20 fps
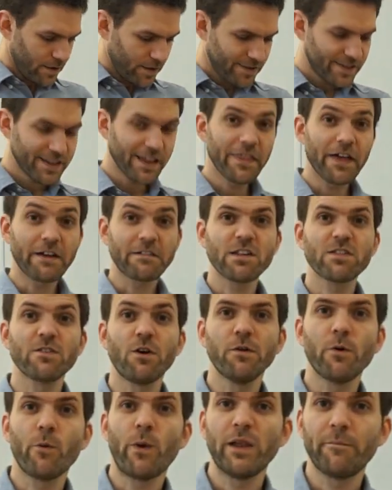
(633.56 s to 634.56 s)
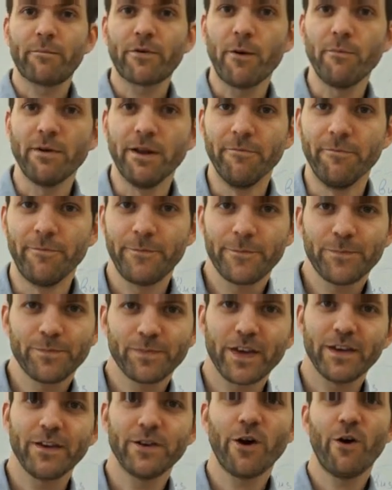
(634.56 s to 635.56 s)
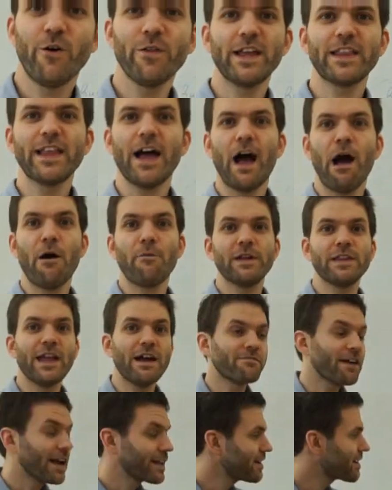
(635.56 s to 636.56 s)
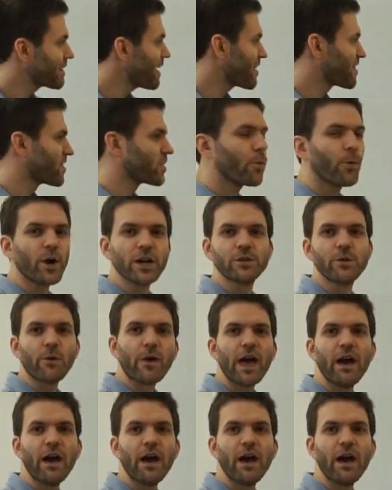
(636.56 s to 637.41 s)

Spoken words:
Still, there is one problem. You know that our director doesn't want to